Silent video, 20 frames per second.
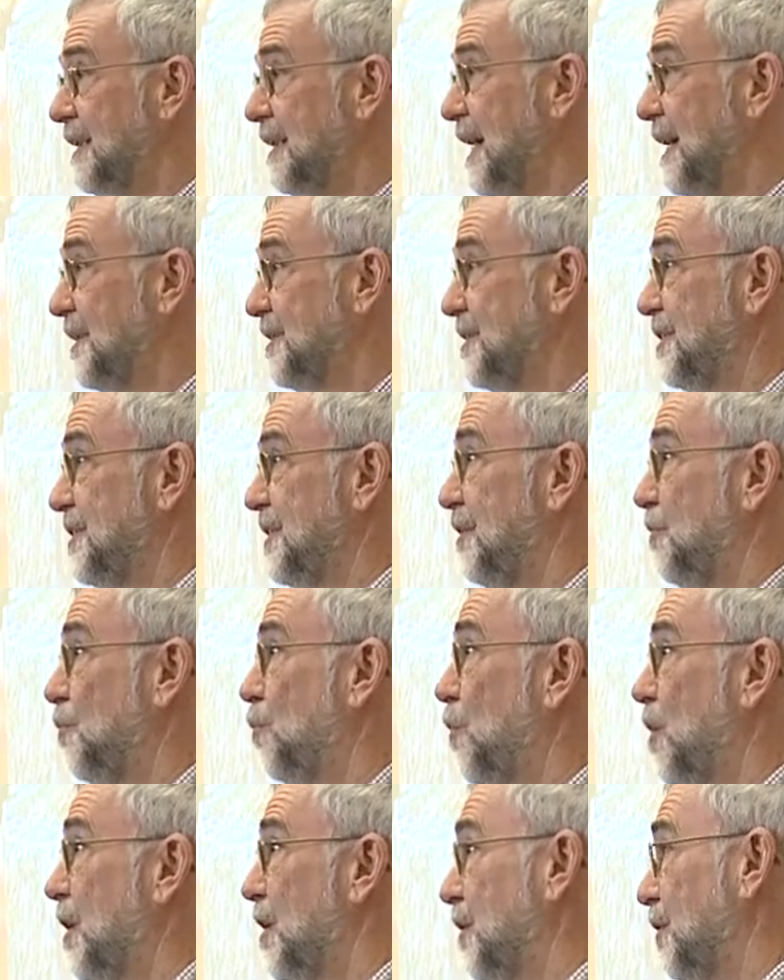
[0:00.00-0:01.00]
that's the
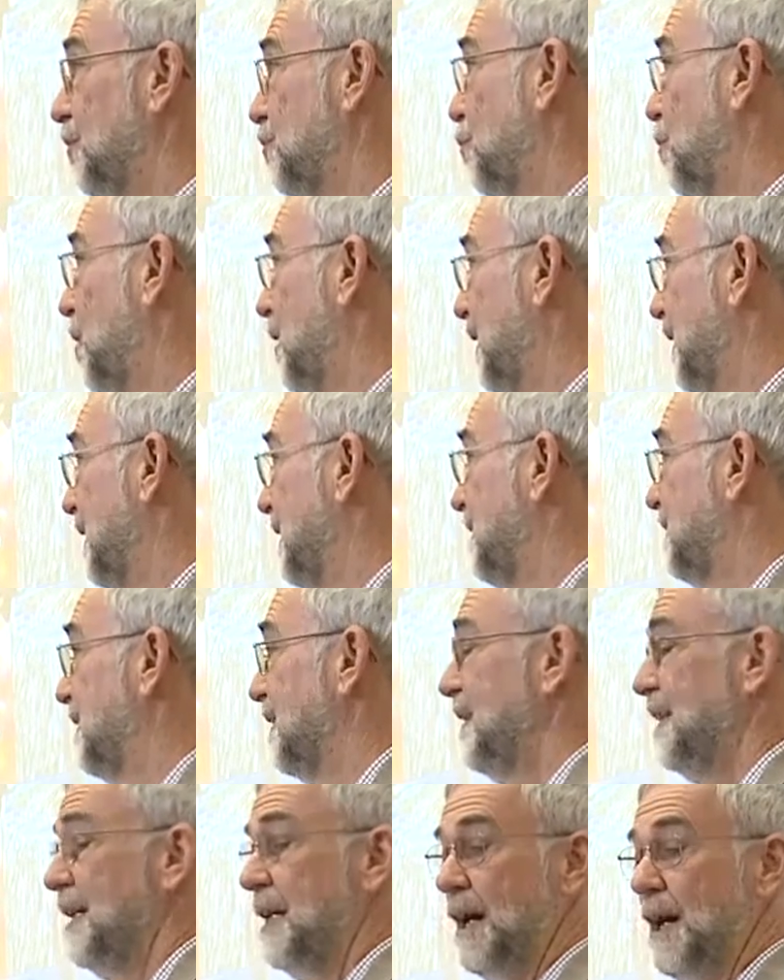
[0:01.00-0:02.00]
worldwide
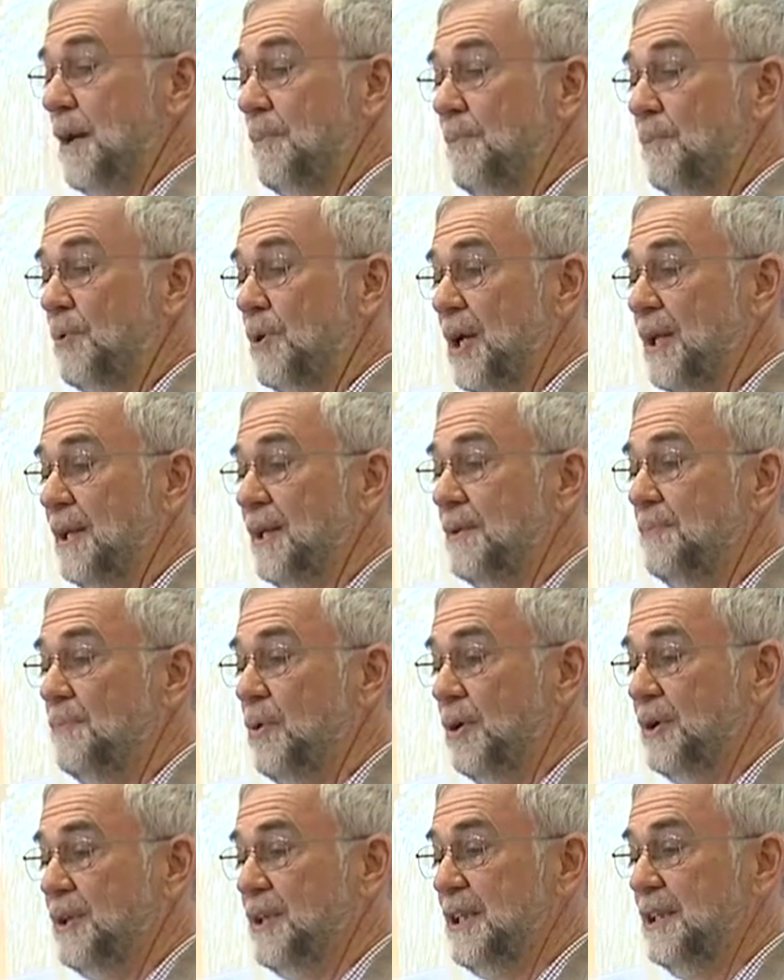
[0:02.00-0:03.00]
umbrella
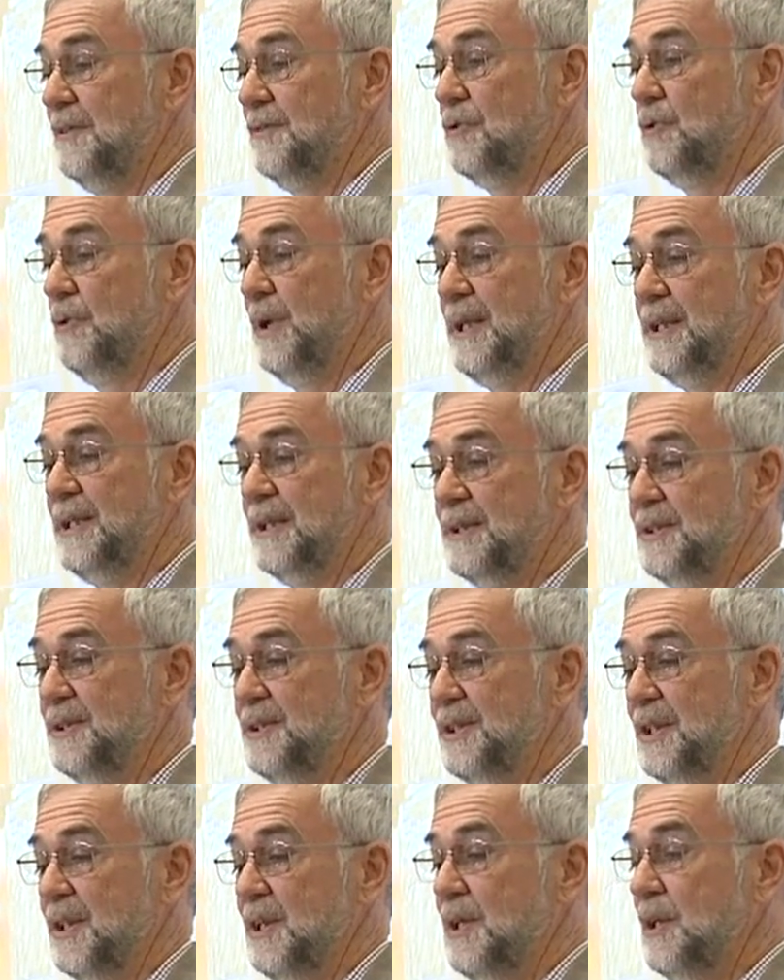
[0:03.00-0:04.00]
body of
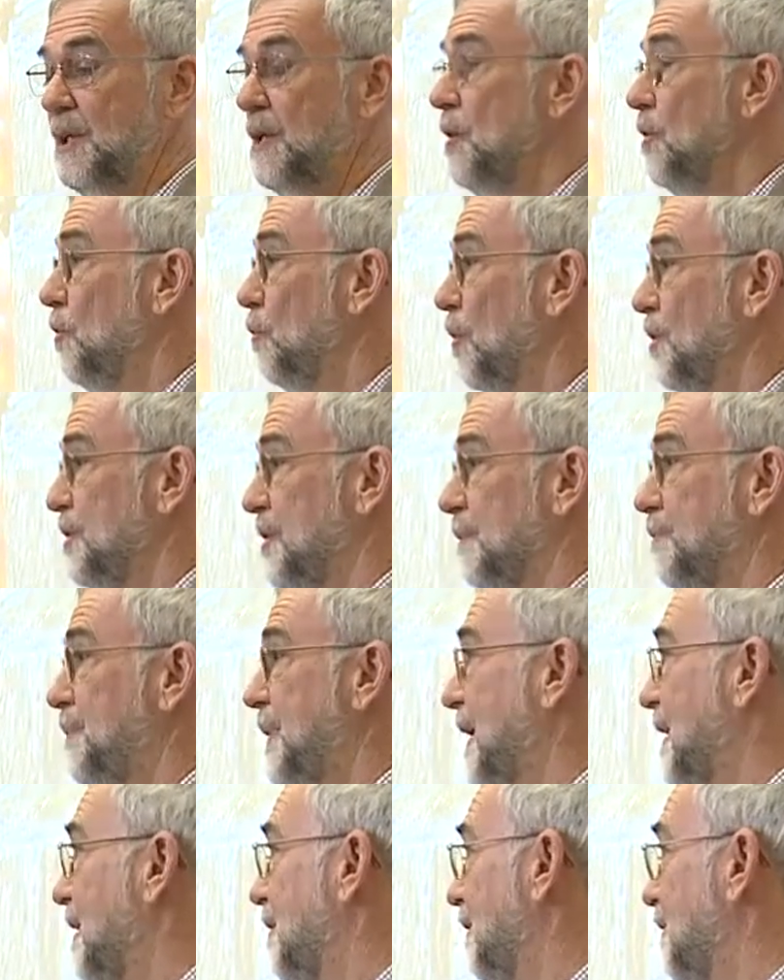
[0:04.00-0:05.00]
Quakers, was a
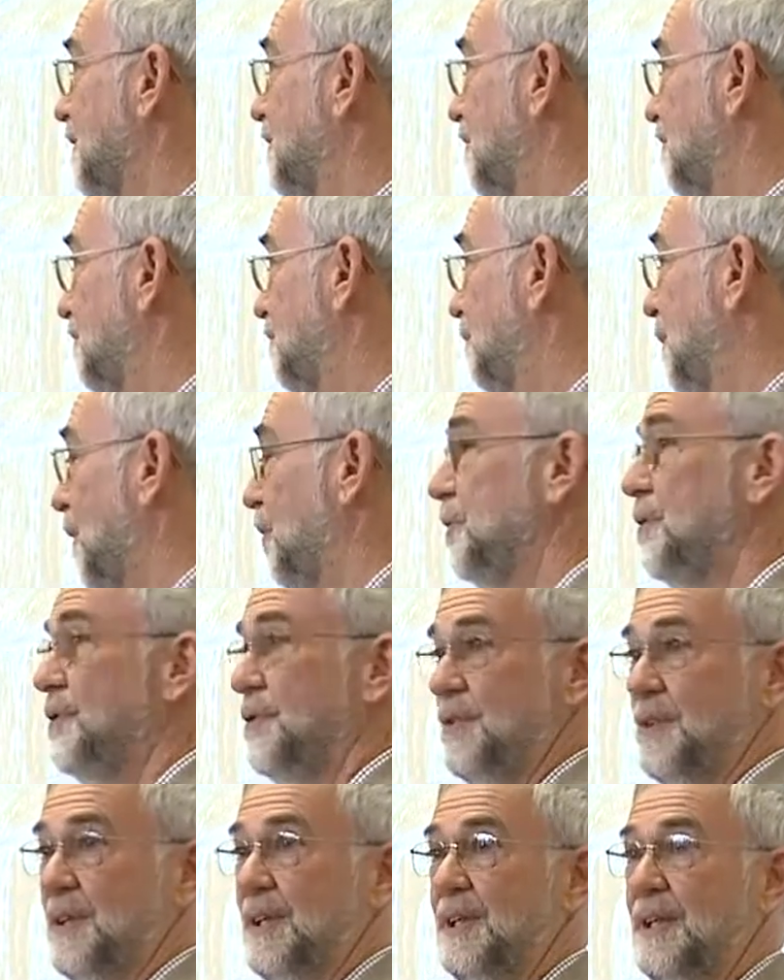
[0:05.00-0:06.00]
parent of
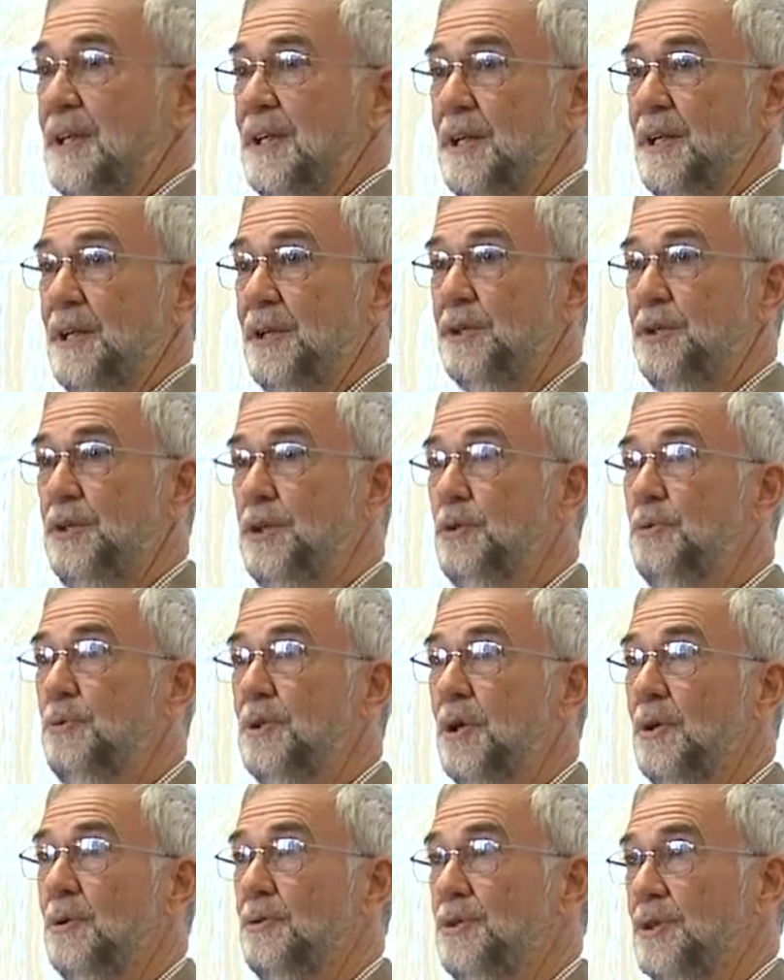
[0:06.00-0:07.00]
both
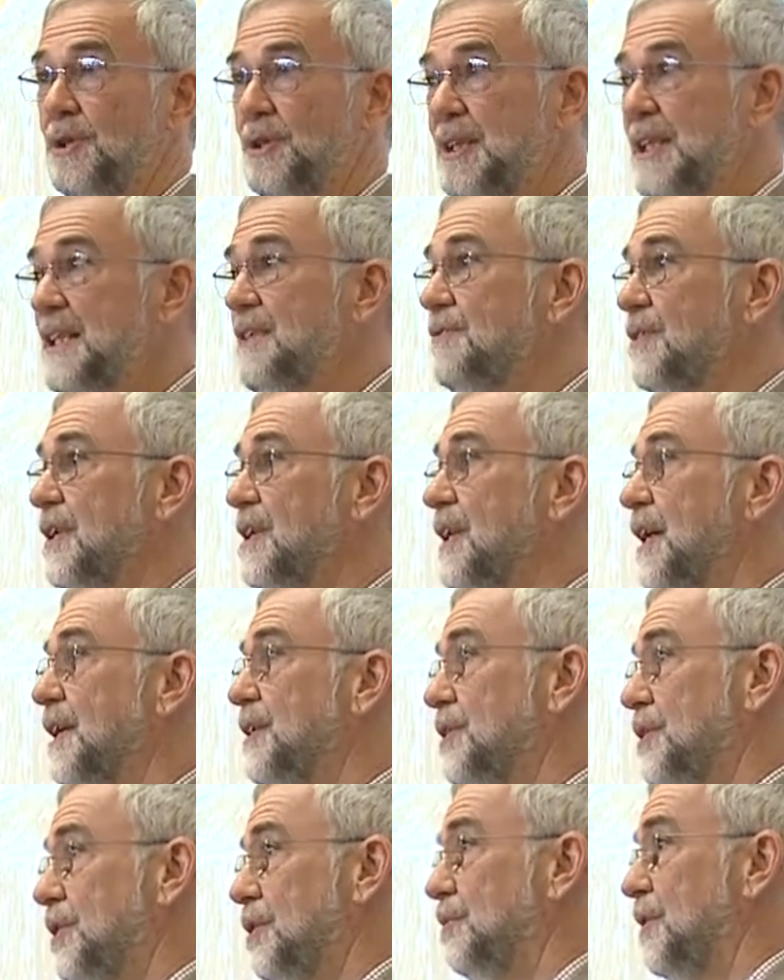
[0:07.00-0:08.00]
QNO Geneva
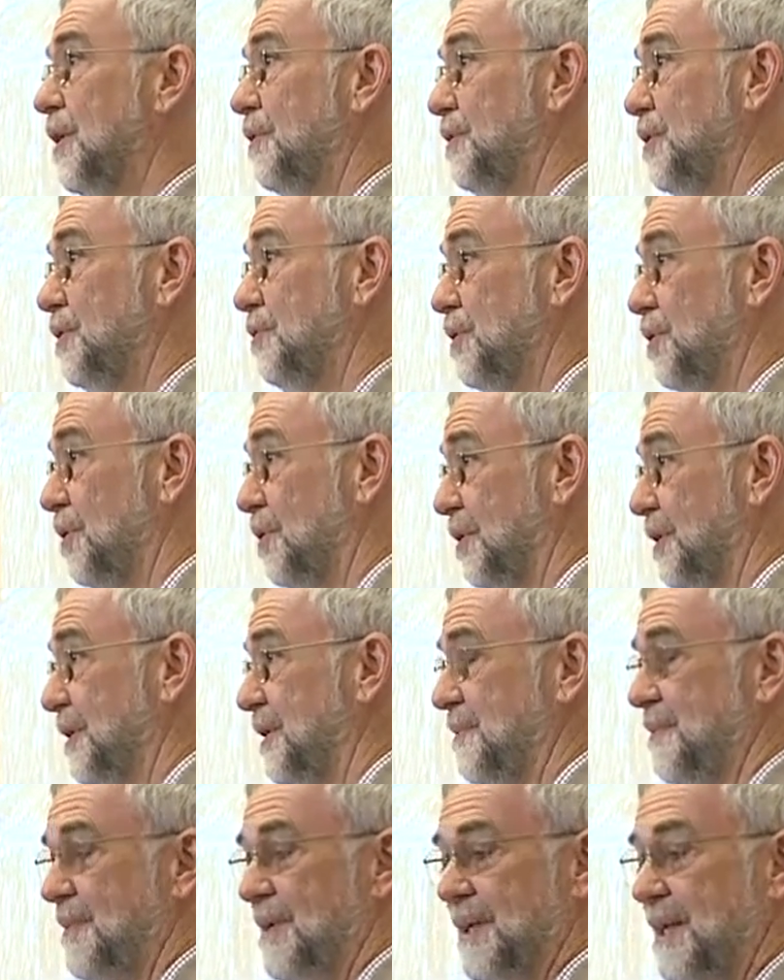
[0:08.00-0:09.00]
and QNO New
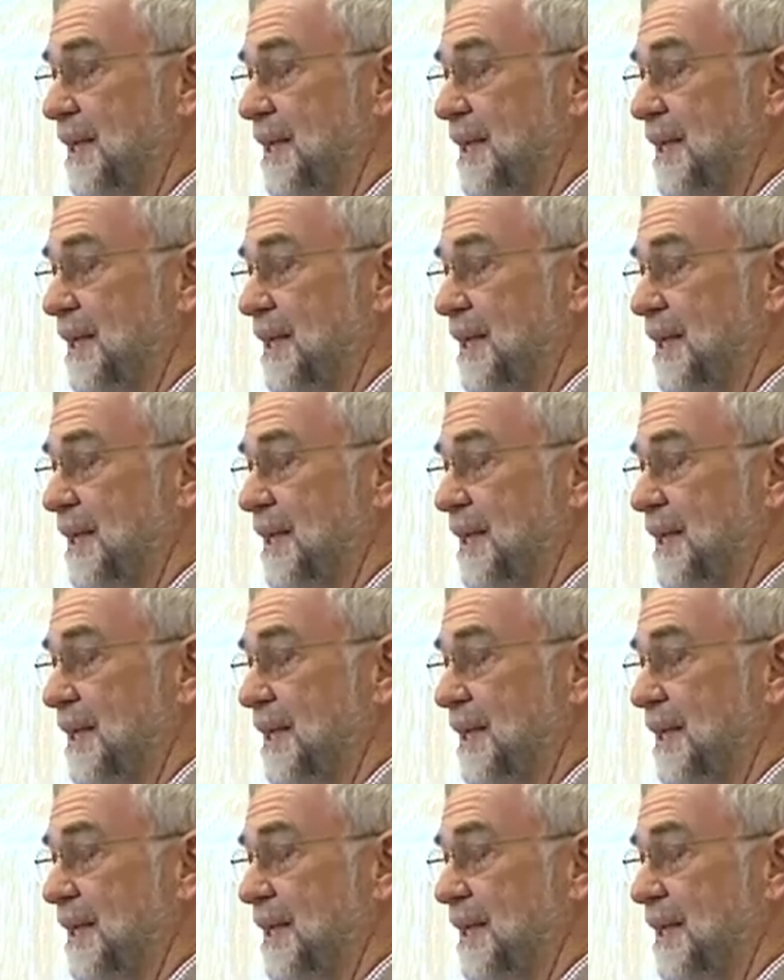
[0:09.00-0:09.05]
York.